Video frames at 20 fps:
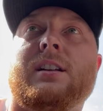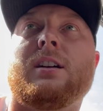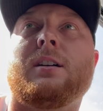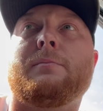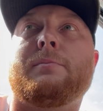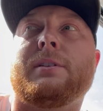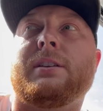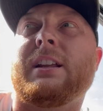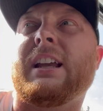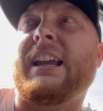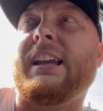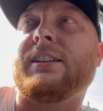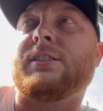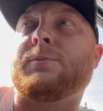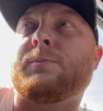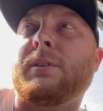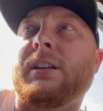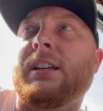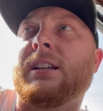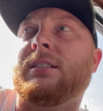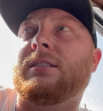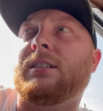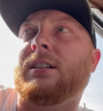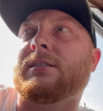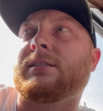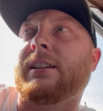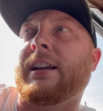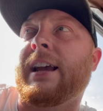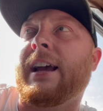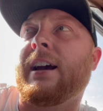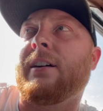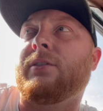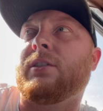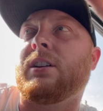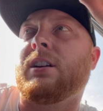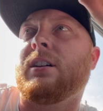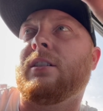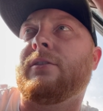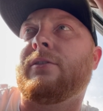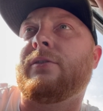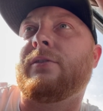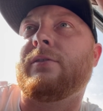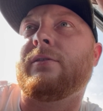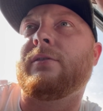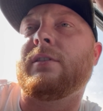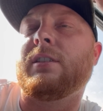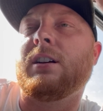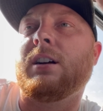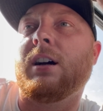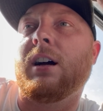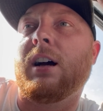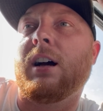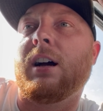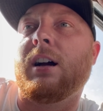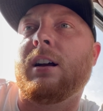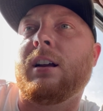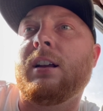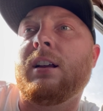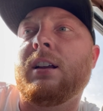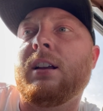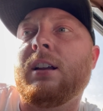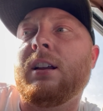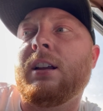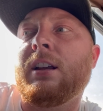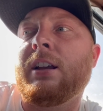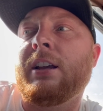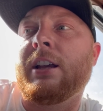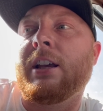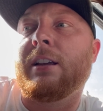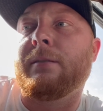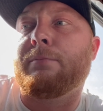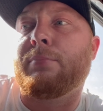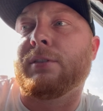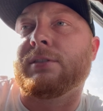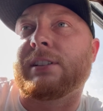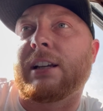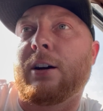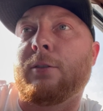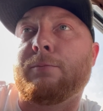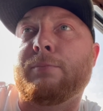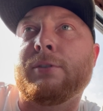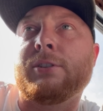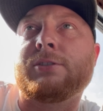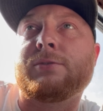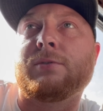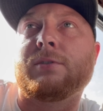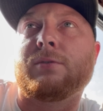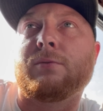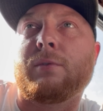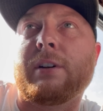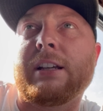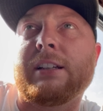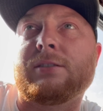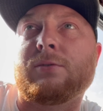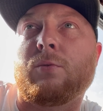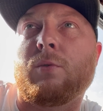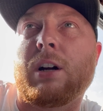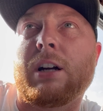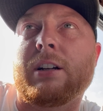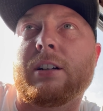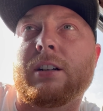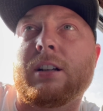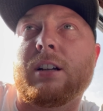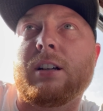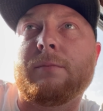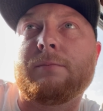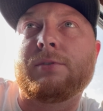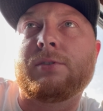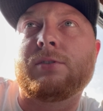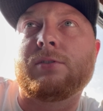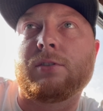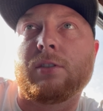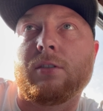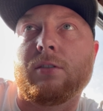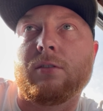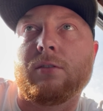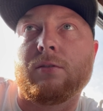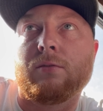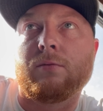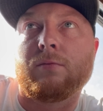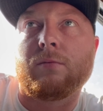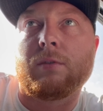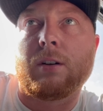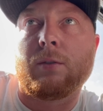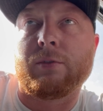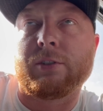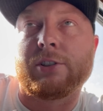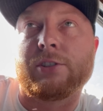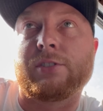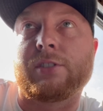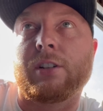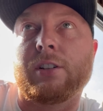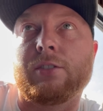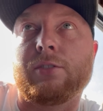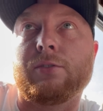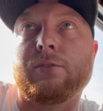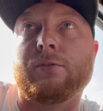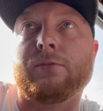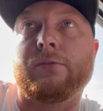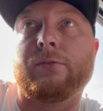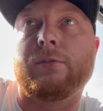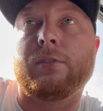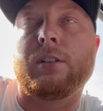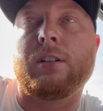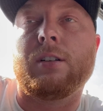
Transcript: up and the HP, it doesn't have enough inputs, outputs with the way it's wired up. So we're just gonna do